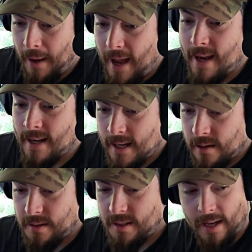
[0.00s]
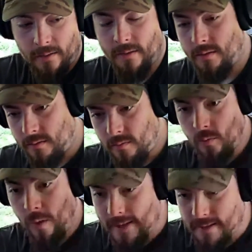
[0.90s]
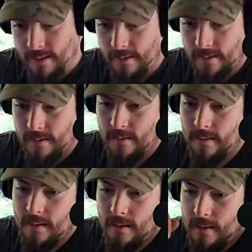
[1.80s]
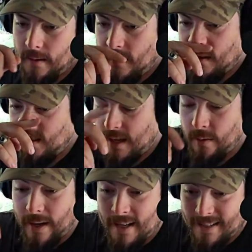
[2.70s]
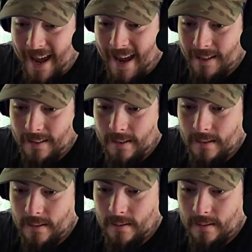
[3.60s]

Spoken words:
the pioneers settled west, they were getting attacked.